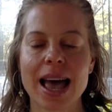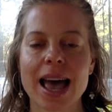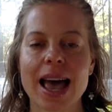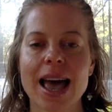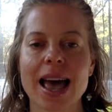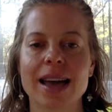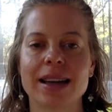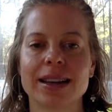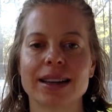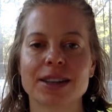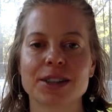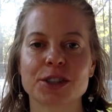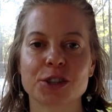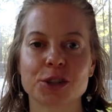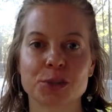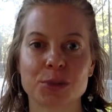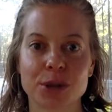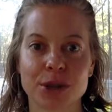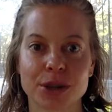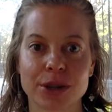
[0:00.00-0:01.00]
and
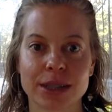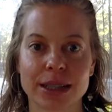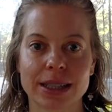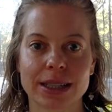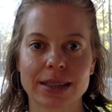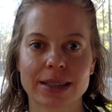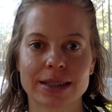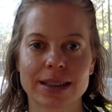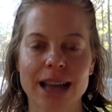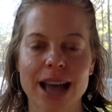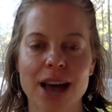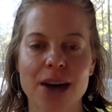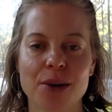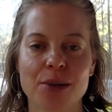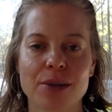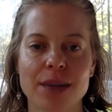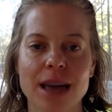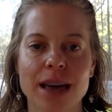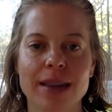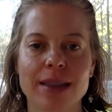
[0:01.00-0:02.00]
experience how
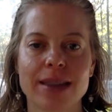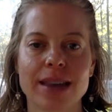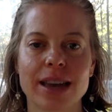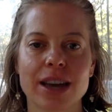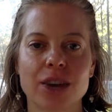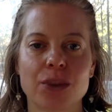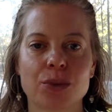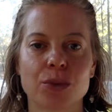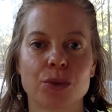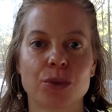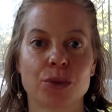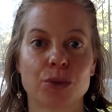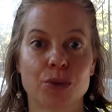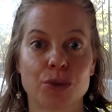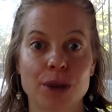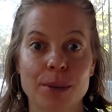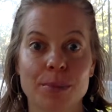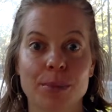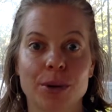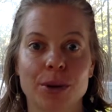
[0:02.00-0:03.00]
that then will
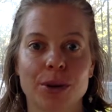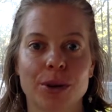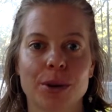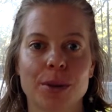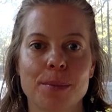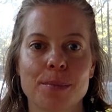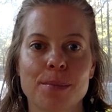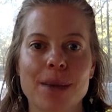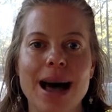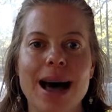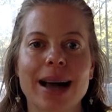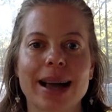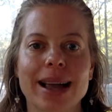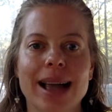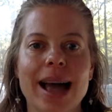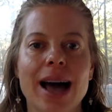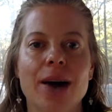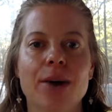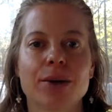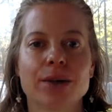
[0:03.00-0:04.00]
ripple back
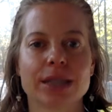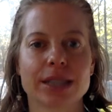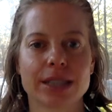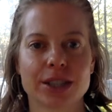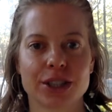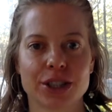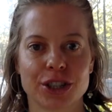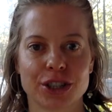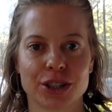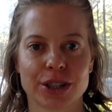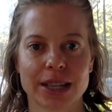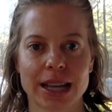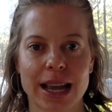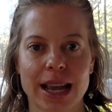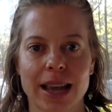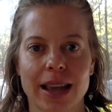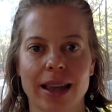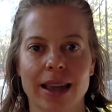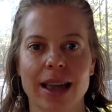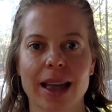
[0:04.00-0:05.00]
out into your
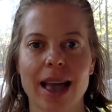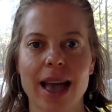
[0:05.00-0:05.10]
day